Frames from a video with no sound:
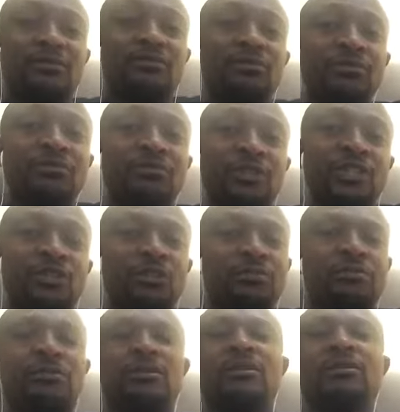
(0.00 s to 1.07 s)
to freedom.
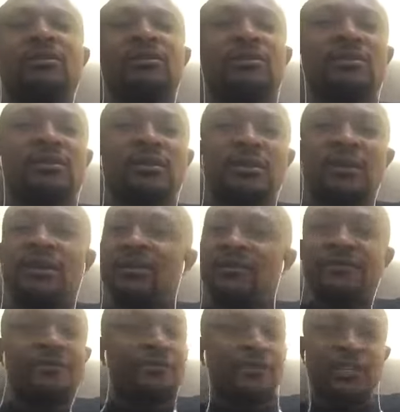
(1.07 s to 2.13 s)

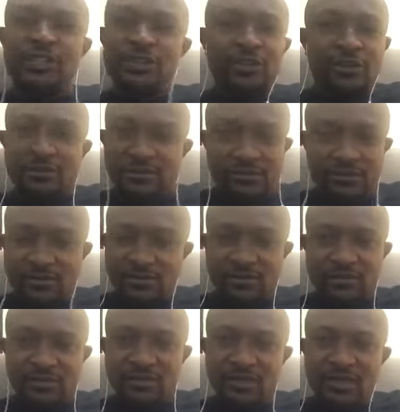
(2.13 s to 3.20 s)
Freedom
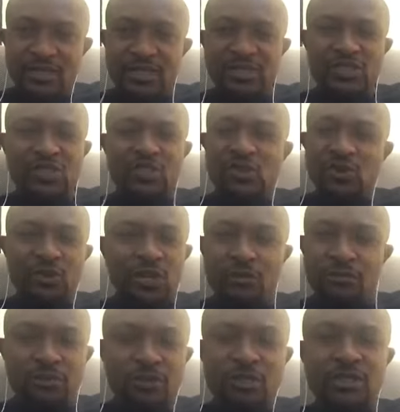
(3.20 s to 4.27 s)
is so
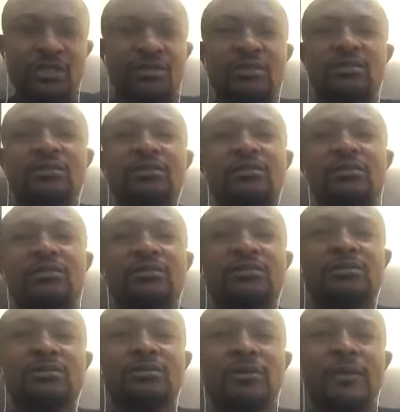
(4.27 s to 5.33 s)
important.
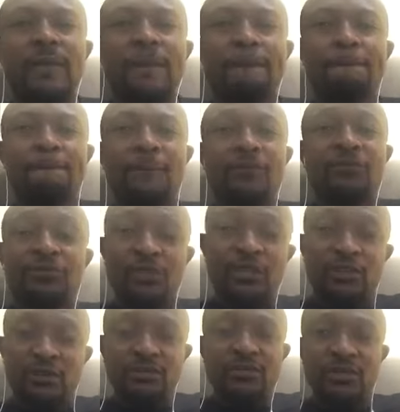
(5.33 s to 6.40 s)

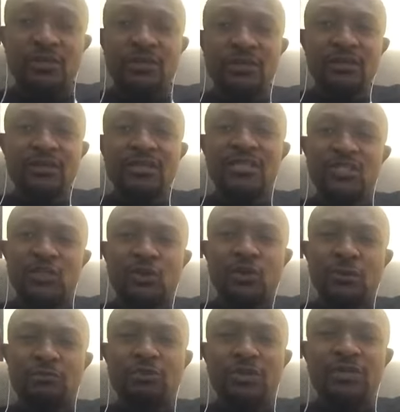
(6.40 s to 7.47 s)
Freedom is so
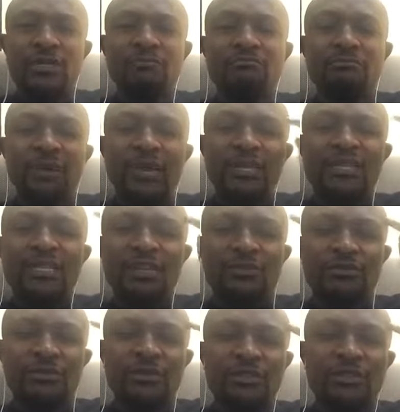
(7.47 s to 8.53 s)
important. Mental
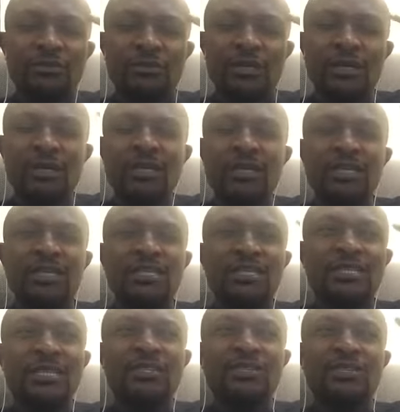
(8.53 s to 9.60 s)
freedom. The
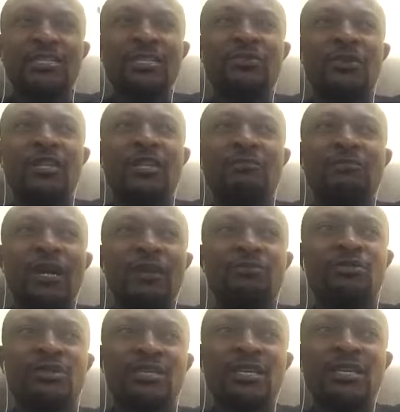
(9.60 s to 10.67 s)
state, you see, when the
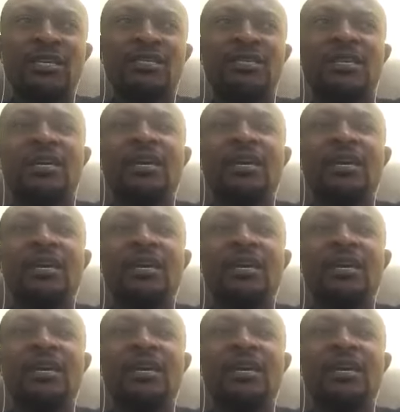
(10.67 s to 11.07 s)
Bible says